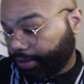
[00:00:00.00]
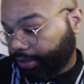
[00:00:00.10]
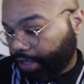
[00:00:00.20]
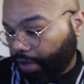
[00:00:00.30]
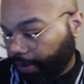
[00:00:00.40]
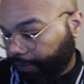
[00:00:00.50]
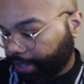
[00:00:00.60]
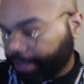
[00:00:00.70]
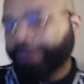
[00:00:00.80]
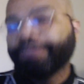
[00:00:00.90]
Going
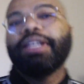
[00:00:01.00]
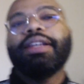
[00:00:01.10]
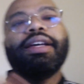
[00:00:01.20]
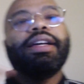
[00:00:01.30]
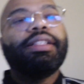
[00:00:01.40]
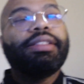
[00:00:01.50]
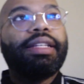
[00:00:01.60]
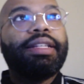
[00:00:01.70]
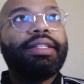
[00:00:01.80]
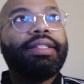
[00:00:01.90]
further, the
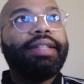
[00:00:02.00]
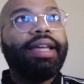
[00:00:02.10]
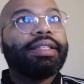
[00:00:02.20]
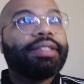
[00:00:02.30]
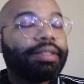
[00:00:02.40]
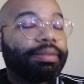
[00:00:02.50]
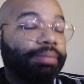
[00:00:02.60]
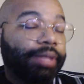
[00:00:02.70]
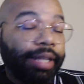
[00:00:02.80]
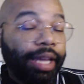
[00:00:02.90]
next
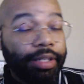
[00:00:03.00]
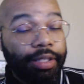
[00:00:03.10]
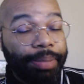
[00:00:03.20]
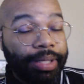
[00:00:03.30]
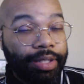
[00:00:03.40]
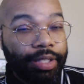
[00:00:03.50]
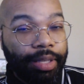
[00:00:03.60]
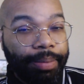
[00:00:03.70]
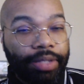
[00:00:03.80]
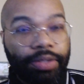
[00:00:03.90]
thing that could potentially
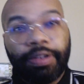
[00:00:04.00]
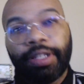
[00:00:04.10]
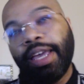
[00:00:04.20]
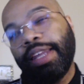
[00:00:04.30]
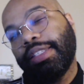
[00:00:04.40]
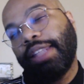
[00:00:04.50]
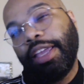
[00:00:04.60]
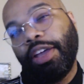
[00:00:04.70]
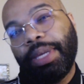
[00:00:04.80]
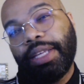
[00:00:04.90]
be a storyline is
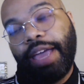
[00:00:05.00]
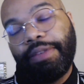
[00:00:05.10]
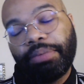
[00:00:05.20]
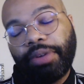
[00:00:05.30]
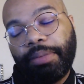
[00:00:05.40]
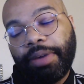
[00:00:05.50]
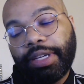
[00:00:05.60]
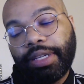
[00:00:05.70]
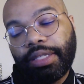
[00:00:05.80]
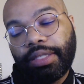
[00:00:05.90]
Naomi having primary
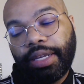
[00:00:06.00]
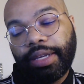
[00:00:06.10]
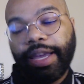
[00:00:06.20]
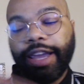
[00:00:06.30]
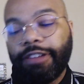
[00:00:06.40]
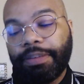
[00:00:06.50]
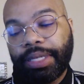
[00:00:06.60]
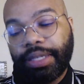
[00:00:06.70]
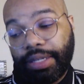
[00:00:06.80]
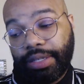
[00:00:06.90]
custody of Kara
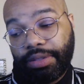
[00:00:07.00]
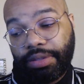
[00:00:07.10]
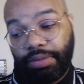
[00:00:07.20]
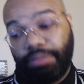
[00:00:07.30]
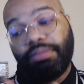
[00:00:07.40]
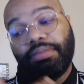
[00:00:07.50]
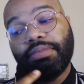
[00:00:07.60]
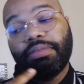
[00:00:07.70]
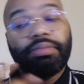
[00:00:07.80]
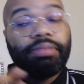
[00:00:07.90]
because,
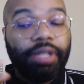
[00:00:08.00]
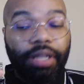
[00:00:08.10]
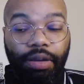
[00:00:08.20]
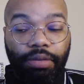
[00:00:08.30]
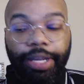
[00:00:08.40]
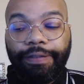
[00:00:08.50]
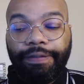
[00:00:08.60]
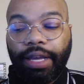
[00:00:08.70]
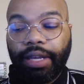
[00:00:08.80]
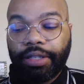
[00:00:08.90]
you know, their
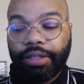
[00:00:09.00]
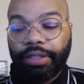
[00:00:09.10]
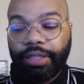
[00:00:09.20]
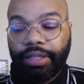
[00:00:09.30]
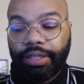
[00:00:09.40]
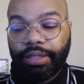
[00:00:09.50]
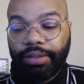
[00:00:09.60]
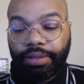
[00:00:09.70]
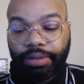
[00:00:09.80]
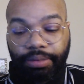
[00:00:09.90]
father
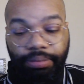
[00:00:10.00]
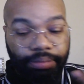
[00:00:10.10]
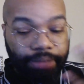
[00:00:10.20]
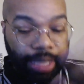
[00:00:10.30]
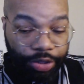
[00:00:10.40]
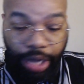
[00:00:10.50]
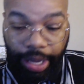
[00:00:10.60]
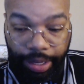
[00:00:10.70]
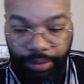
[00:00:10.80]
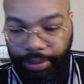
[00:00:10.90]
is in jail,